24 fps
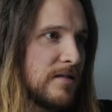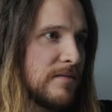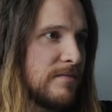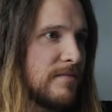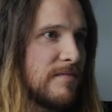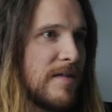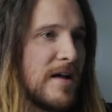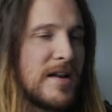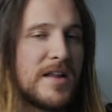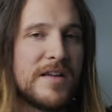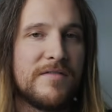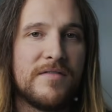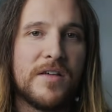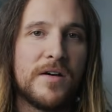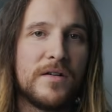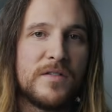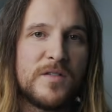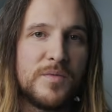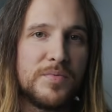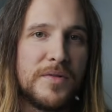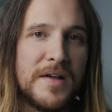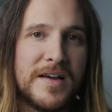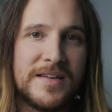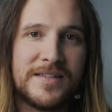or any of
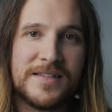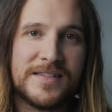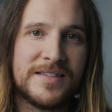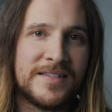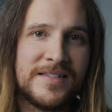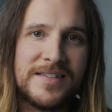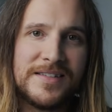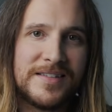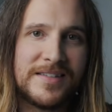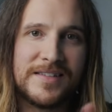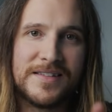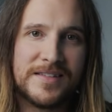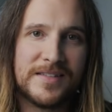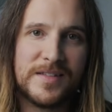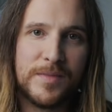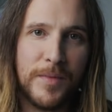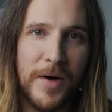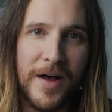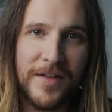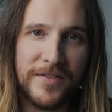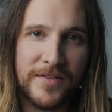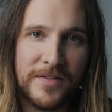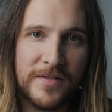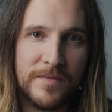those places. This isn't
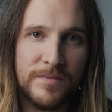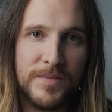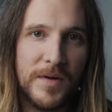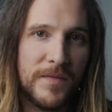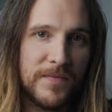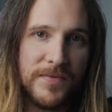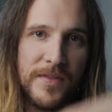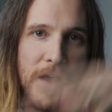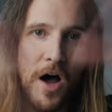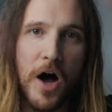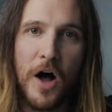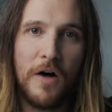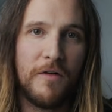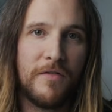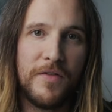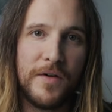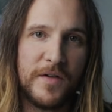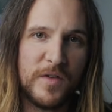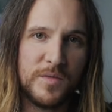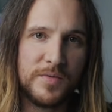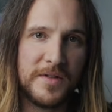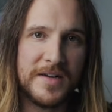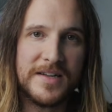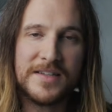sponsored, but all of
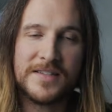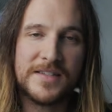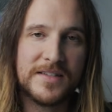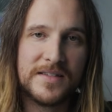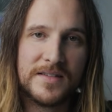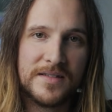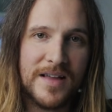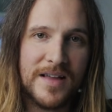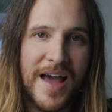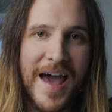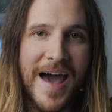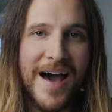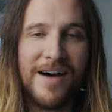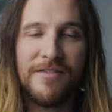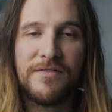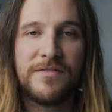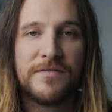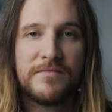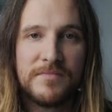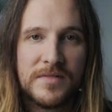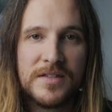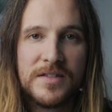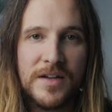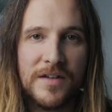those places
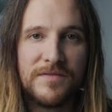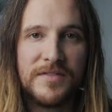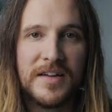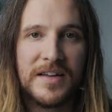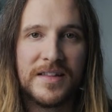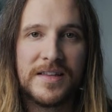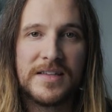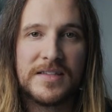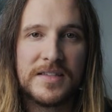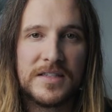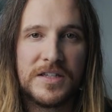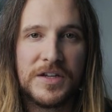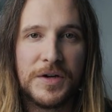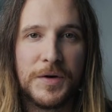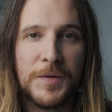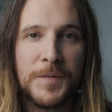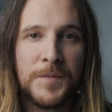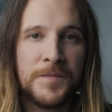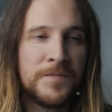have stuff like this too.